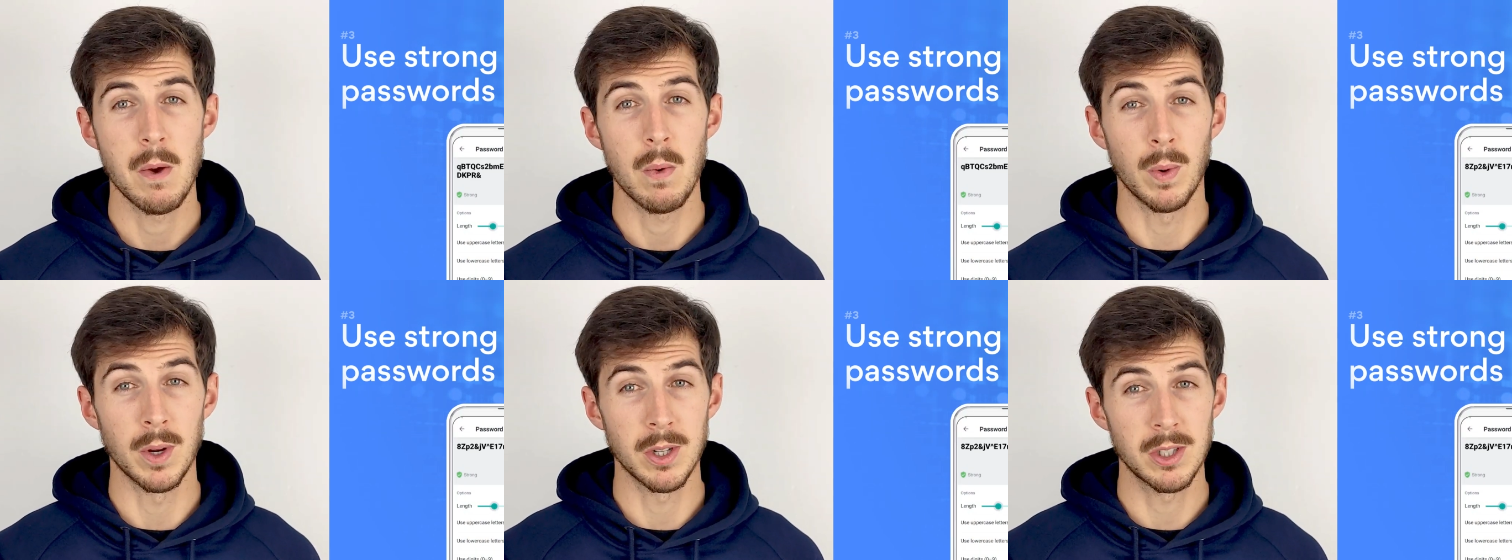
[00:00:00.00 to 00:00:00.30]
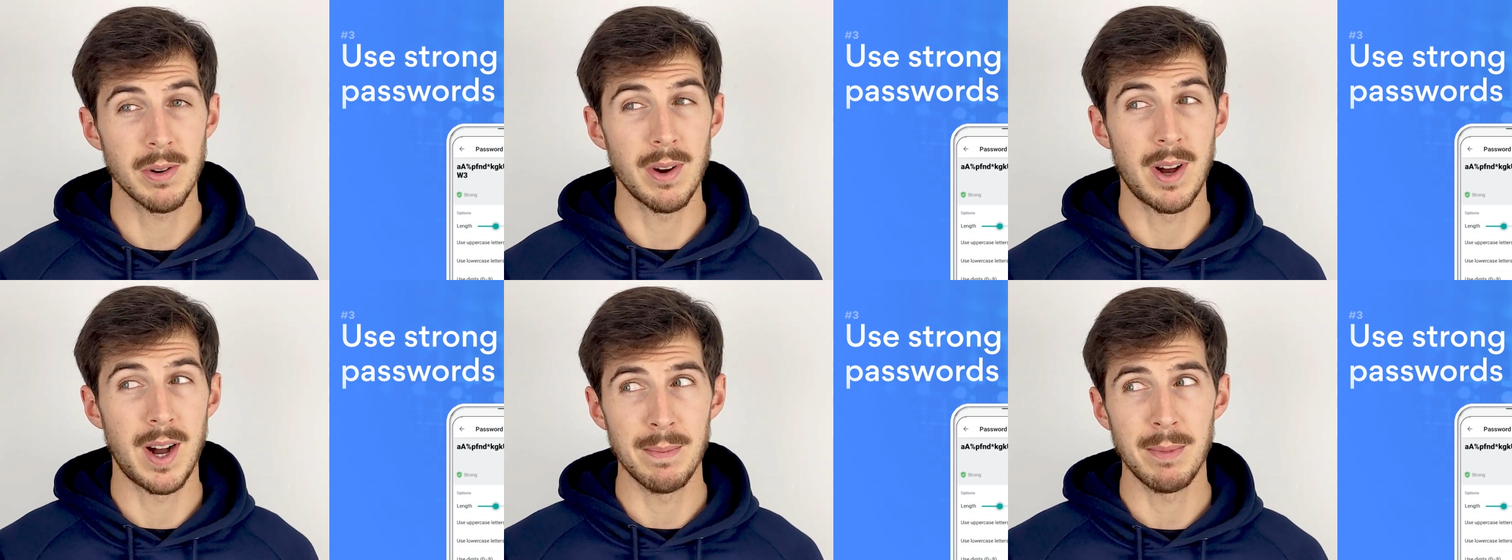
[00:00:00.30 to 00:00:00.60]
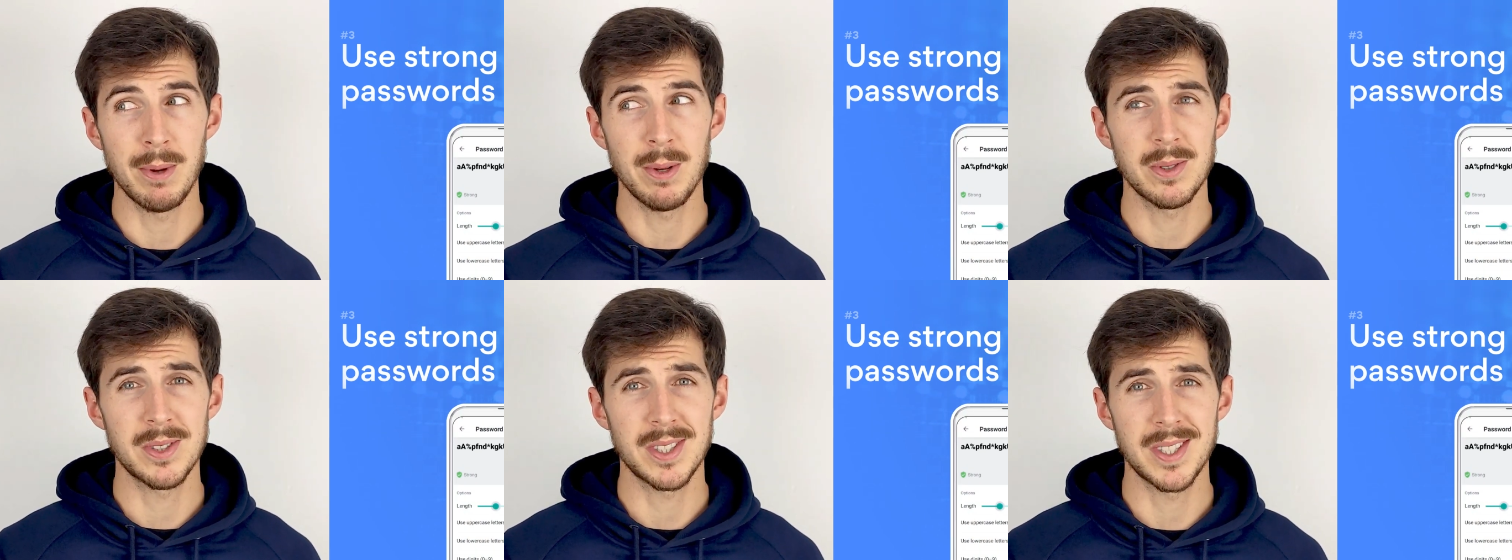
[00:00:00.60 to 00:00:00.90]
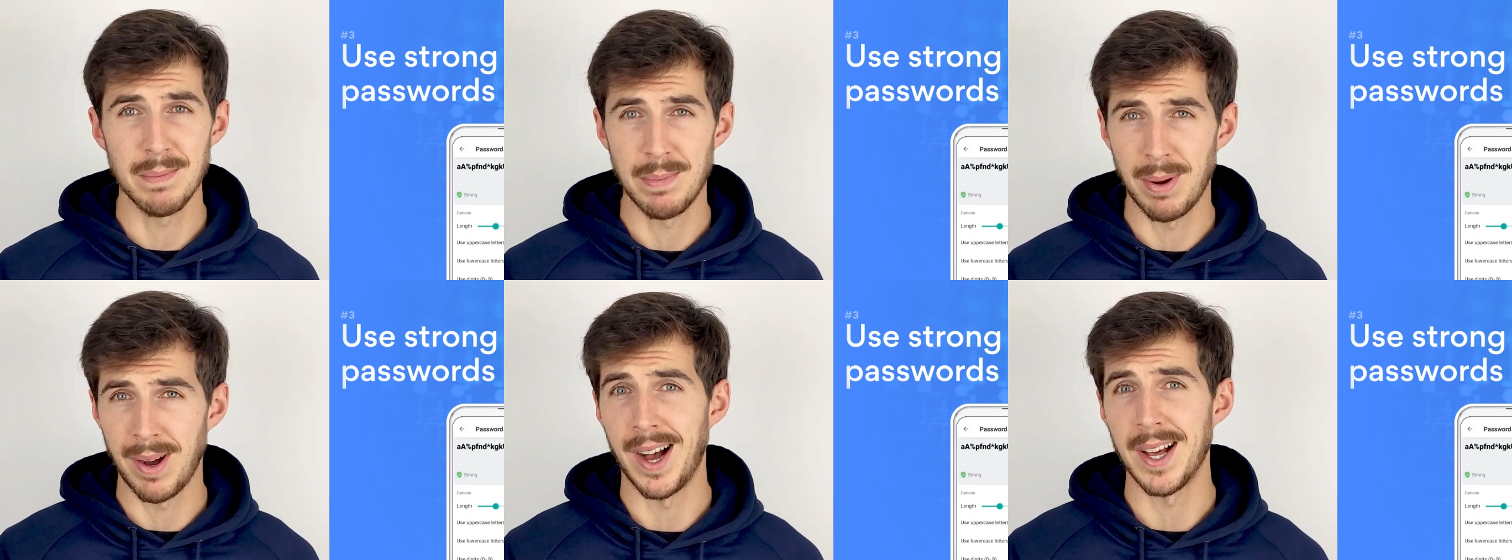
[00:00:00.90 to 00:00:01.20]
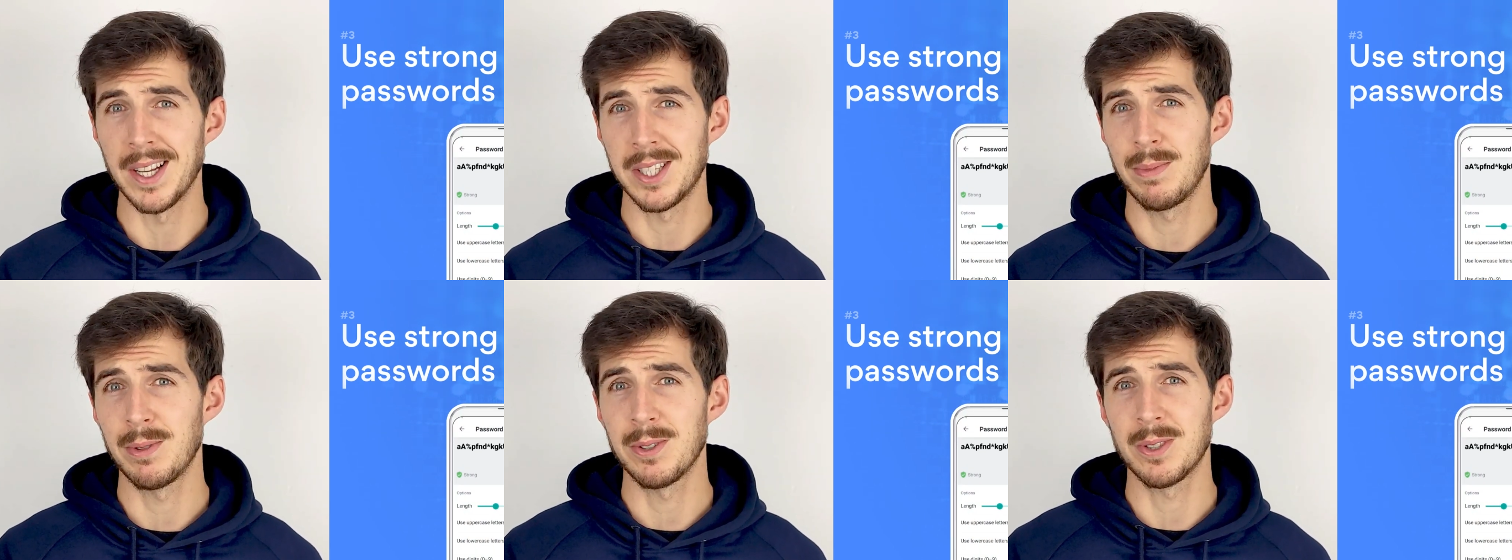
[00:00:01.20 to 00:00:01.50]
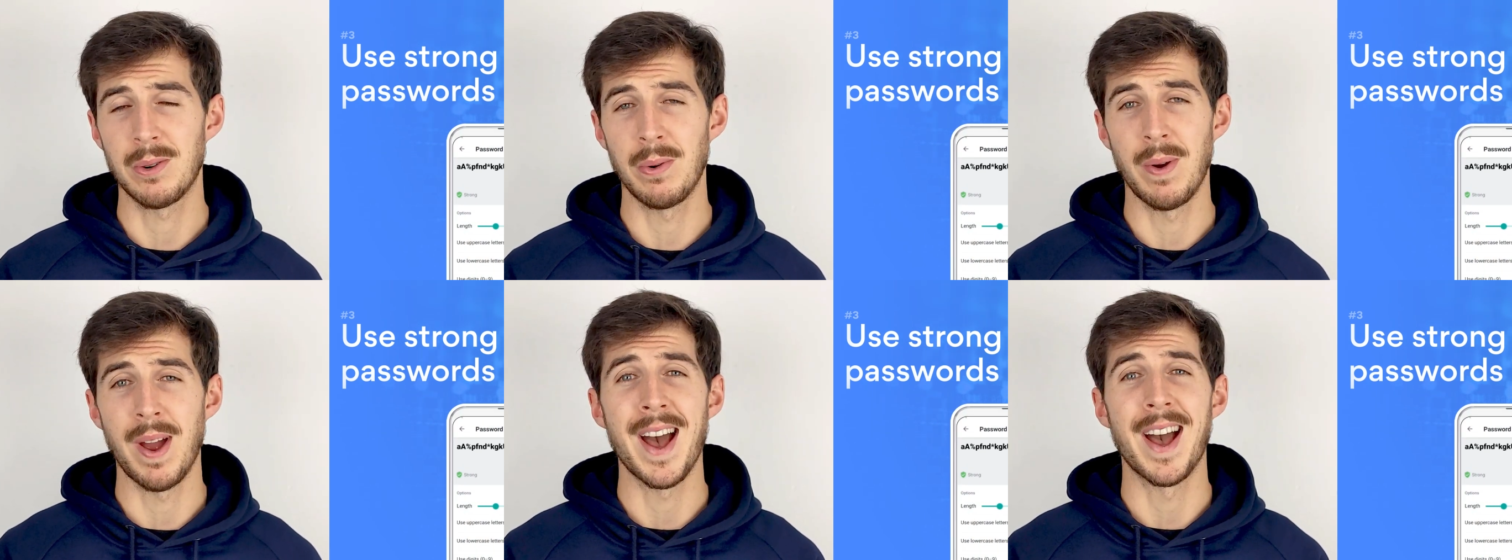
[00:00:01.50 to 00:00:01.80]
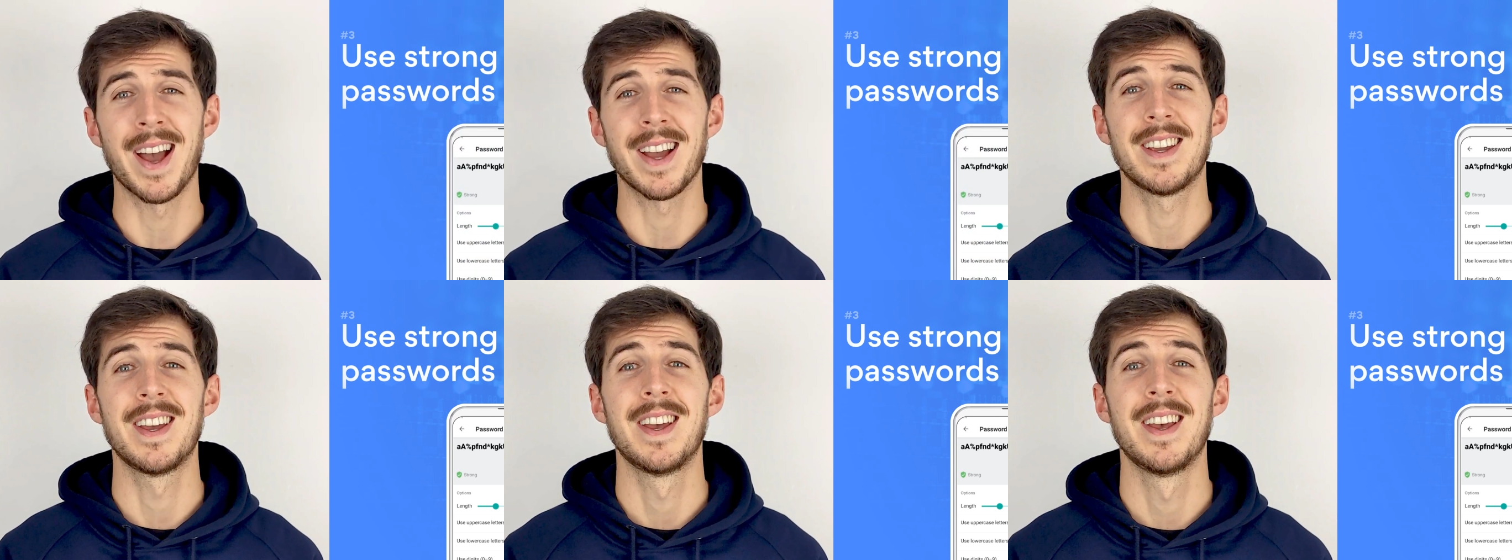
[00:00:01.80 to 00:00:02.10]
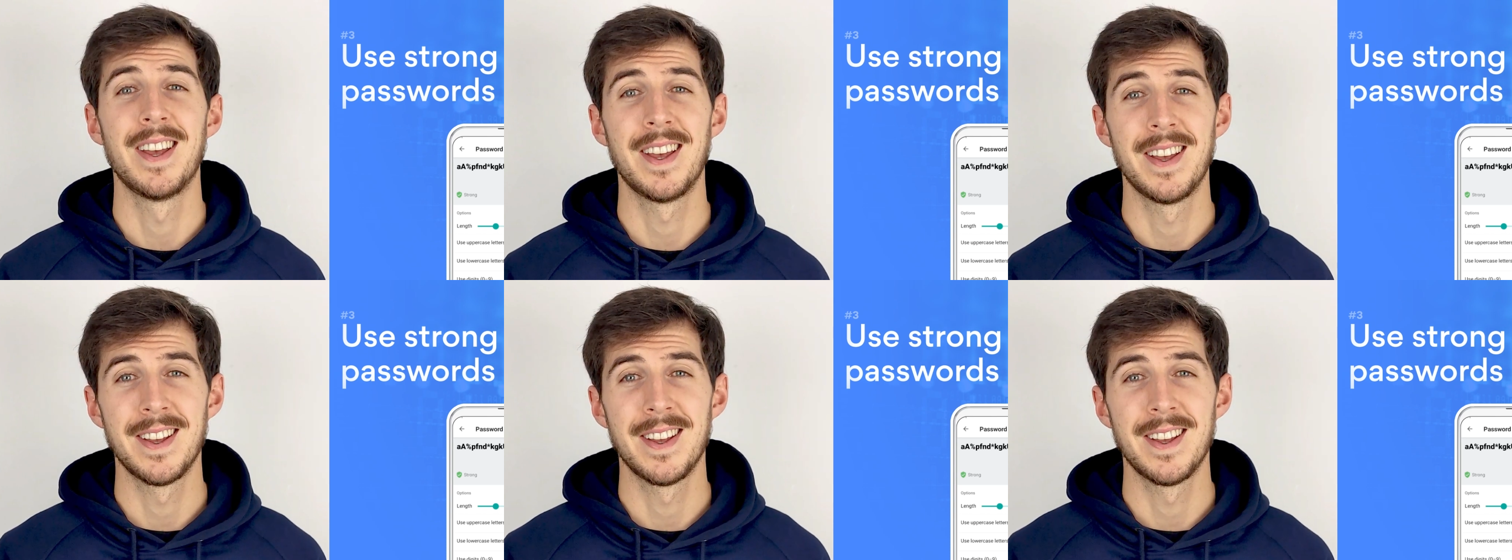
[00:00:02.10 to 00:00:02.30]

which are almost impossible to crack.